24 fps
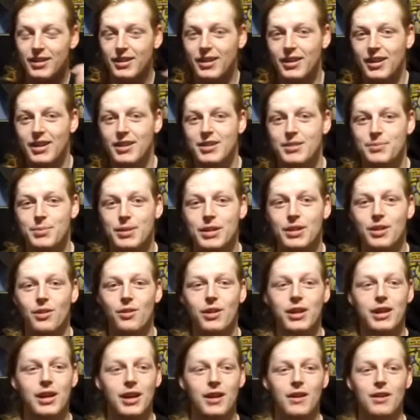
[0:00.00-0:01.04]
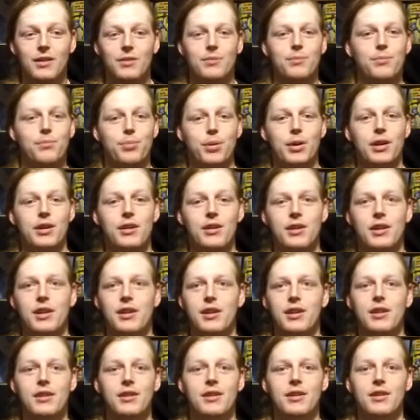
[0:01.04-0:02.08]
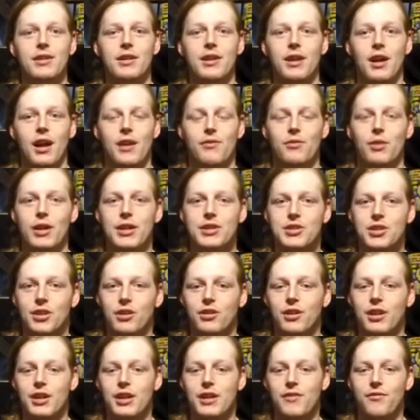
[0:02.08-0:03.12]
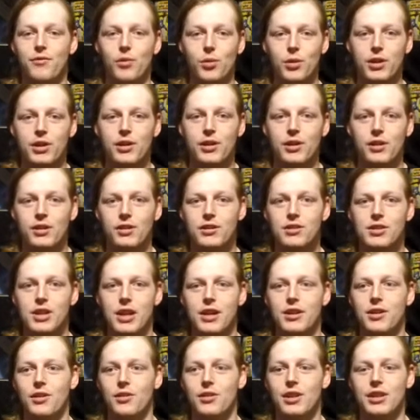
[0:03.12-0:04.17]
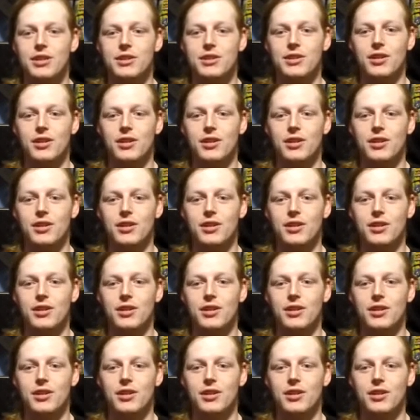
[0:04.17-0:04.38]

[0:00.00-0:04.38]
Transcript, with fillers: has been going uh, pretty good. I've raised already $40. I know that's